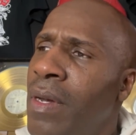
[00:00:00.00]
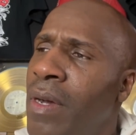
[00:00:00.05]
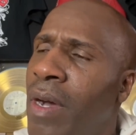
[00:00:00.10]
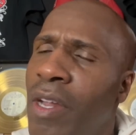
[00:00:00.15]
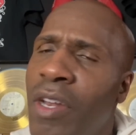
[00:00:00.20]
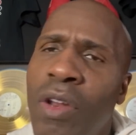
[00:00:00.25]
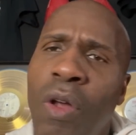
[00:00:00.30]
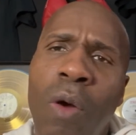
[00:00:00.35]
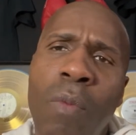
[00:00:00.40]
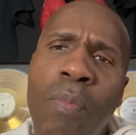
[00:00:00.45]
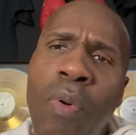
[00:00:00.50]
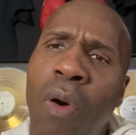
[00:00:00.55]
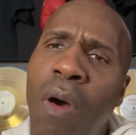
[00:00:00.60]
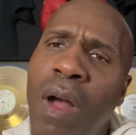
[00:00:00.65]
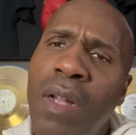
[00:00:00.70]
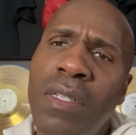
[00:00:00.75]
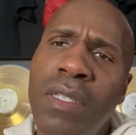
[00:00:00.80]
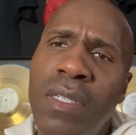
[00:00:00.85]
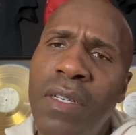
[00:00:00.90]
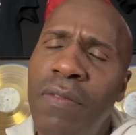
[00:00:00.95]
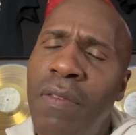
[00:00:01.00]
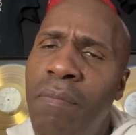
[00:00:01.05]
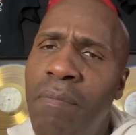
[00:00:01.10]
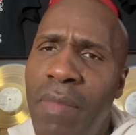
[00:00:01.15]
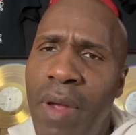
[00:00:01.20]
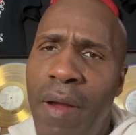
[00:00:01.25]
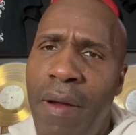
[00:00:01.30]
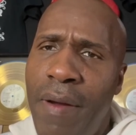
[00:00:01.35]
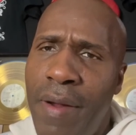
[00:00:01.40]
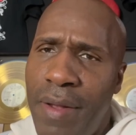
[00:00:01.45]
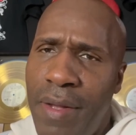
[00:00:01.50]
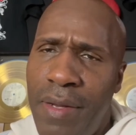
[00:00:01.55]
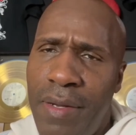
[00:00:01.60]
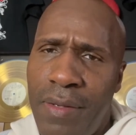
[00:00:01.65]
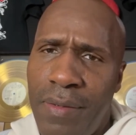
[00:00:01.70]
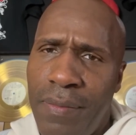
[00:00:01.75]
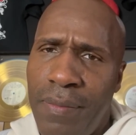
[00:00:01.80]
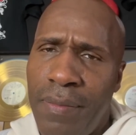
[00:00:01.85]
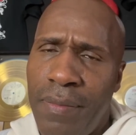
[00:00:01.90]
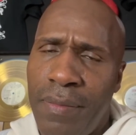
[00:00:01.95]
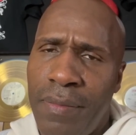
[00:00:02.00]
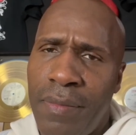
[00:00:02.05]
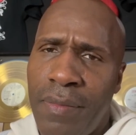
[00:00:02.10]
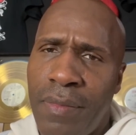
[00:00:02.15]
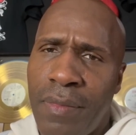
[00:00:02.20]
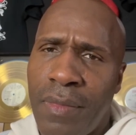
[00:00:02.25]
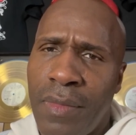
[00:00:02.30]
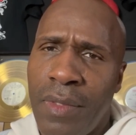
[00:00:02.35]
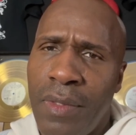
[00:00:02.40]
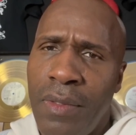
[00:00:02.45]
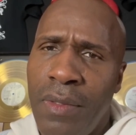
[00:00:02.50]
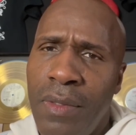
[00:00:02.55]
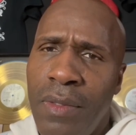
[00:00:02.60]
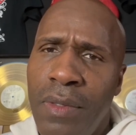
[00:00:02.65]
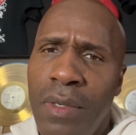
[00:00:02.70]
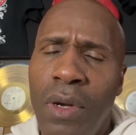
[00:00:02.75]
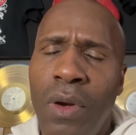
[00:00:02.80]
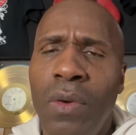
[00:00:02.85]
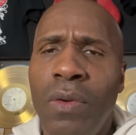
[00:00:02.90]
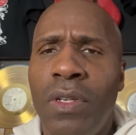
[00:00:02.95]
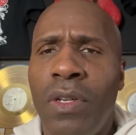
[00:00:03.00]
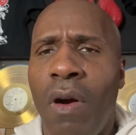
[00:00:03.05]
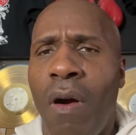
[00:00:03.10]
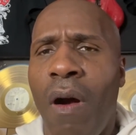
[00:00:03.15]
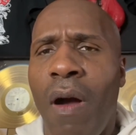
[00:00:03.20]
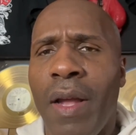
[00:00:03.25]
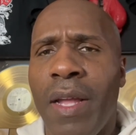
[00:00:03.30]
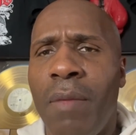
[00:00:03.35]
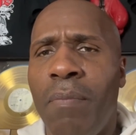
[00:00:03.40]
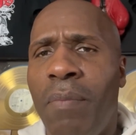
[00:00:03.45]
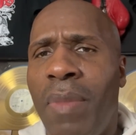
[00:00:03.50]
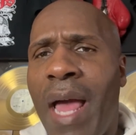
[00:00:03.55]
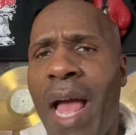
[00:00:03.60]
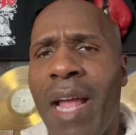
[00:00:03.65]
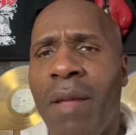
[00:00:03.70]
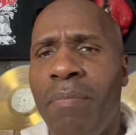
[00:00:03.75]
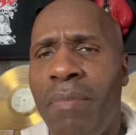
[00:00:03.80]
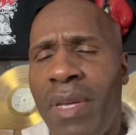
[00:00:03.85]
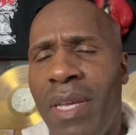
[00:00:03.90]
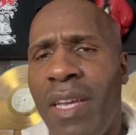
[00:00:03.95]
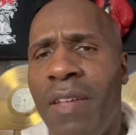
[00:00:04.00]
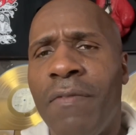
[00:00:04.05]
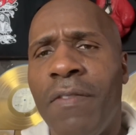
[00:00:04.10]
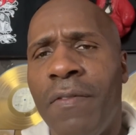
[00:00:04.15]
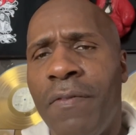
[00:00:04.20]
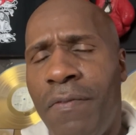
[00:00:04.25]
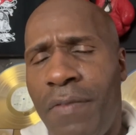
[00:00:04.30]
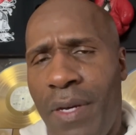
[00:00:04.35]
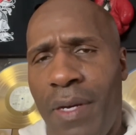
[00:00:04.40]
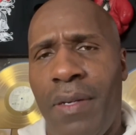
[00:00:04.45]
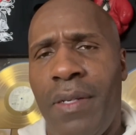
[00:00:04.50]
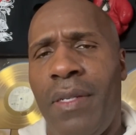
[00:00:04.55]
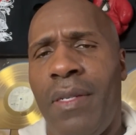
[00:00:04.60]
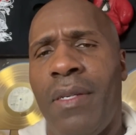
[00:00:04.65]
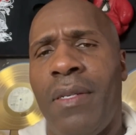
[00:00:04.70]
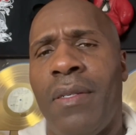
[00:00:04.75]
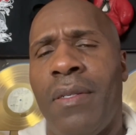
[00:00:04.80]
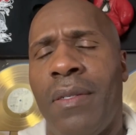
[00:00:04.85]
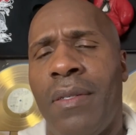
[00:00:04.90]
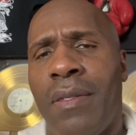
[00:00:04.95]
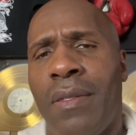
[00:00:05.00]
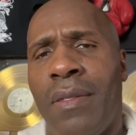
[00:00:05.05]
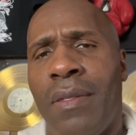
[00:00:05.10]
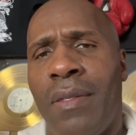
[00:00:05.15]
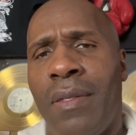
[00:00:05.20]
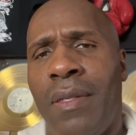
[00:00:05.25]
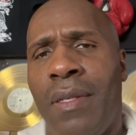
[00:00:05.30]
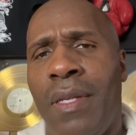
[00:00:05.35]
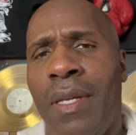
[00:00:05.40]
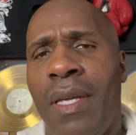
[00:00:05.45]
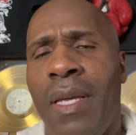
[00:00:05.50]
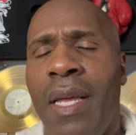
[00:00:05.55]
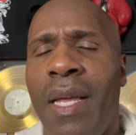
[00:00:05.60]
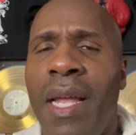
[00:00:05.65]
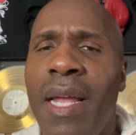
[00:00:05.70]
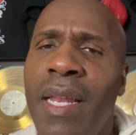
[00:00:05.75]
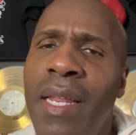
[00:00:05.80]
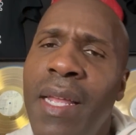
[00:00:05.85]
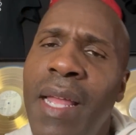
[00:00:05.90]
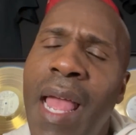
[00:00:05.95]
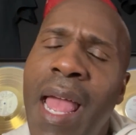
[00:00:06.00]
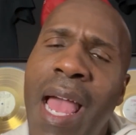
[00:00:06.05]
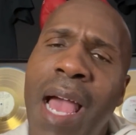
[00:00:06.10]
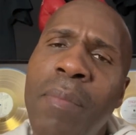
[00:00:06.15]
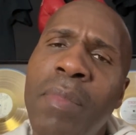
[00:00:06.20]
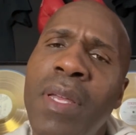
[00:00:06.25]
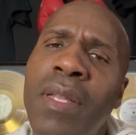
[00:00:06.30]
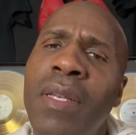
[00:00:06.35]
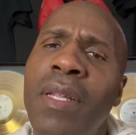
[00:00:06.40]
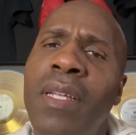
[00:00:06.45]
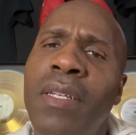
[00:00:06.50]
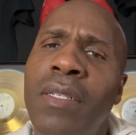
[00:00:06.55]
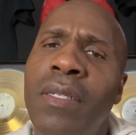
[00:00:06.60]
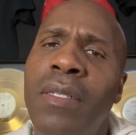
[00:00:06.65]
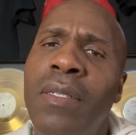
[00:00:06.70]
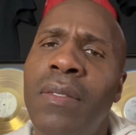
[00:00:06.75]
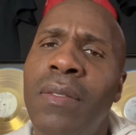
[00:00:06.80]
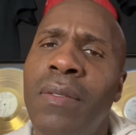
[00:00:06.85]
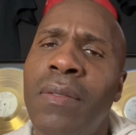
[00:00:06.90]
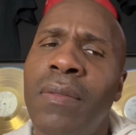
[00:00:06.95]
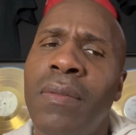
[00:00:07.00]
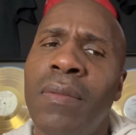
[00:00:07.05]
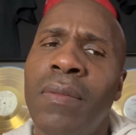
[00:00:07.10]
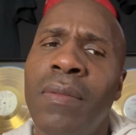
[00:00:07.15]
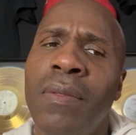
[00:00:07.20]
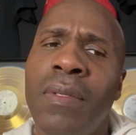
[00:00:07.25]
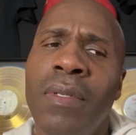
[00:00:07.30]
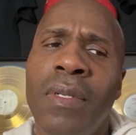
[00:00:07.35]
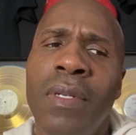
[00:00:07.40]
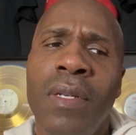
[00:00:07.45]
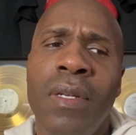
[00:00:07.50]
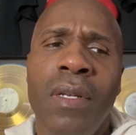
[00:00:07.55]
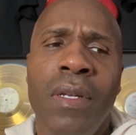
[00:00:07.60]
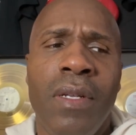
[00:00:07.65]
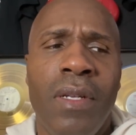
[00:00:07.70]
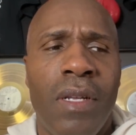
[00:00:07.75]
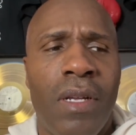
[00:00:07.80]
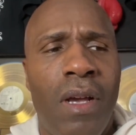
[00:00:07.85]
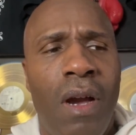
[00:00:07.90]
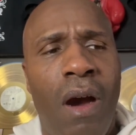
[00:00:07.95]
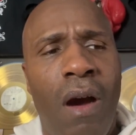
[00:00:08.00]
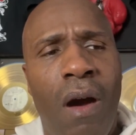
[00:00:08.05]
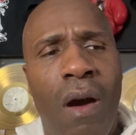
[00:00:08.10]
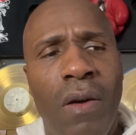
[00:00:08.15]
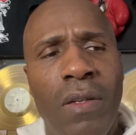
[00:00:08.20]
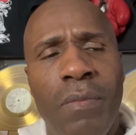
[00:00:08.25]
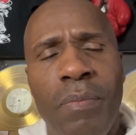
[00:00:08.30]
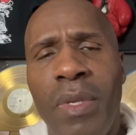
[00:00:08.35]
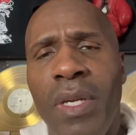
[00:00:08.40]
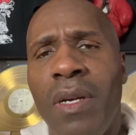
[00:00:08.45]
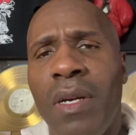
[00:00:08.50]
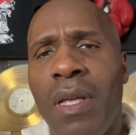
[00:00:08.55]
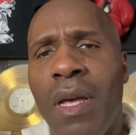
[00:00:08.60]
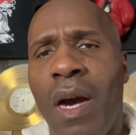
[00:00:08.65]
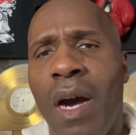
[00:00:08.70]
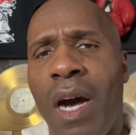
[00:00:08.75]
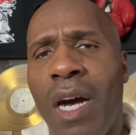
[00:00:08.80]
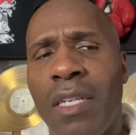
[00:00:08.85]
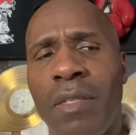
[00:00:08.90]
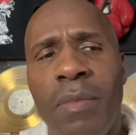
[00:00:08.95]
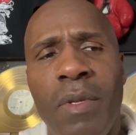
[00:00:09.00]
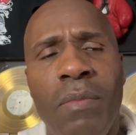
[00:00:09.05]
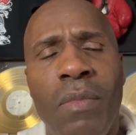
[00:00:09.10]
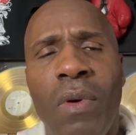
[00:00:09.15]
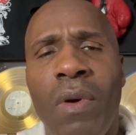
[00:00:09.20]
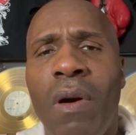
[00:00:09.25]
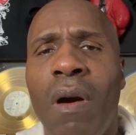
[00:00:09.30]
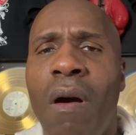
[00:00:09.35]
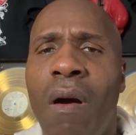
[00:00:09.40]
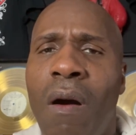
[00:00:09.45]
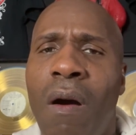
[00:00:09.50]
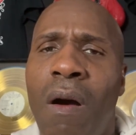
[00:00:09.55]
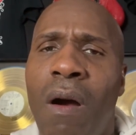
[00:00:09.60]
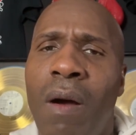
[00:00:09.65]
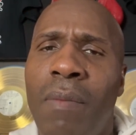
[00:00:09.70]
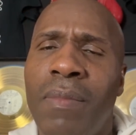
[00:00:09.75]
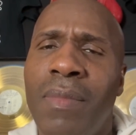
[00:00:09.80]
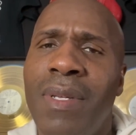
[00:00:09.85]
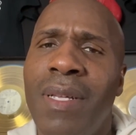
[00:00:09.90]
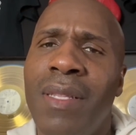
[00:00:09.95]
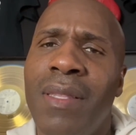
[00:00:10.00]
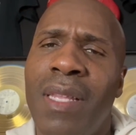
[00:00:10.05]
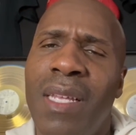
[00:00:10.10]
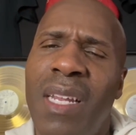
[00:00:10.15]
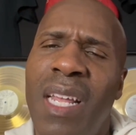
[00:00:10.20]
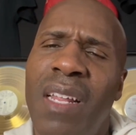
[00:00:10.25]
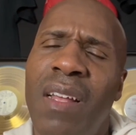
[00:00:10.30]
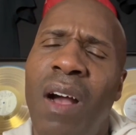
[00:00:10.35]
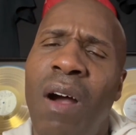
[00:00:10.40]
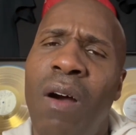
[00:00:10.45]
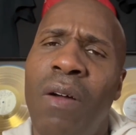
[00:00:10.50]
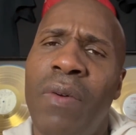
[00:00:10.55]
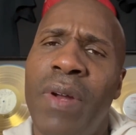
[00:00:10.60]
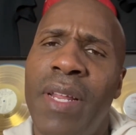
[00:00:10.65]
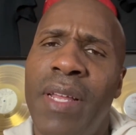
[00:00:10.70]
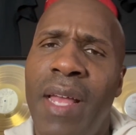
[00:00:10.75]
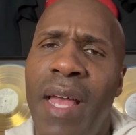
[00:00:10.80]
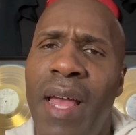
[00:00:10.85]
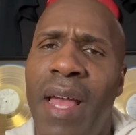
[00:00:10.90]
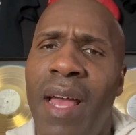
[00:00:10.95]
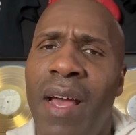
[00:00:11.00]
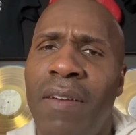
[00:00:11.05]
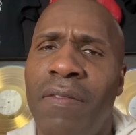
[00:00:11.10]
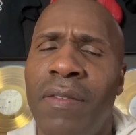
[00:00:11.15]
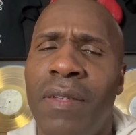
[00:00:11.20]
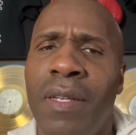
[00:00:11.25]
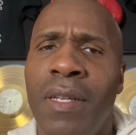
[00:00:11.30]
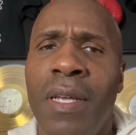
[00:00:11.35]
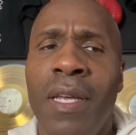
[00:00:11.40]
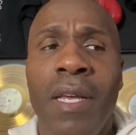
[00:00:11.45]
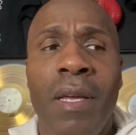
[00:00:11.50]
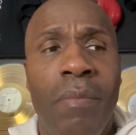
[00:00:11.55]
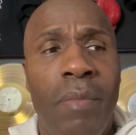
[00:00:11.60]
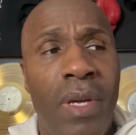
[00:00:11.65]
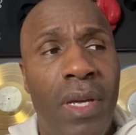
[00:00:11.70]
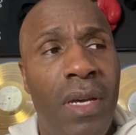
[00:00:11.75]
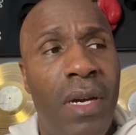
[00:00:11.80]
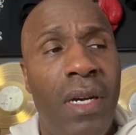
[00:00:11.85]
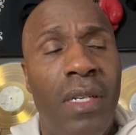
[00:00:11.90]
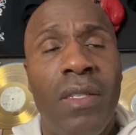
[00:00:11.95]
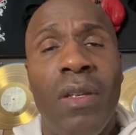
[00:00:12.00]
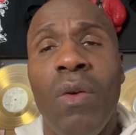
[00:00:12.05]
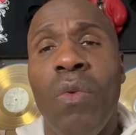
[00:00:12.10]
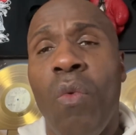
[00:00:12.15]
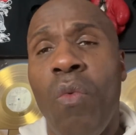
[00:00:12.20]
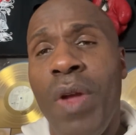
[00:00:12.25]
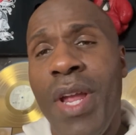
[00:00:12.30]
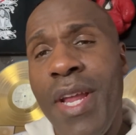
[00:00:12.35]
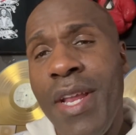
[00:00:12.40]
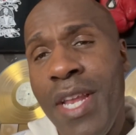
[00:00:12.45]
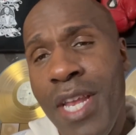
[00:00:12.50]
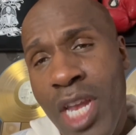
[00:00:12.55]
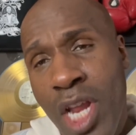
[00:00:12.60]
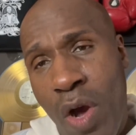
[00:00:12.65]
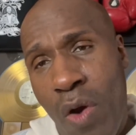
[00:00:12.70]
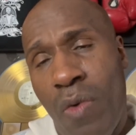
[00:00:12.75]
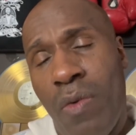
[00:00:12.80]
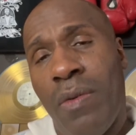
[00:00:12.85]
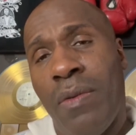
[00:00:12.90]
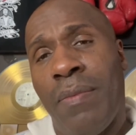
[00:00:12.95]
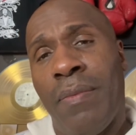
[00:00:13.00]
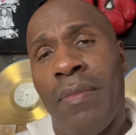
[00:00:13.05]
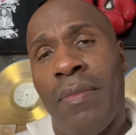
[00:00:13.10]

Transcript: or no parts of America who target black men for failure any ammunition to cause Bill Cosby more harm than they already have, because we know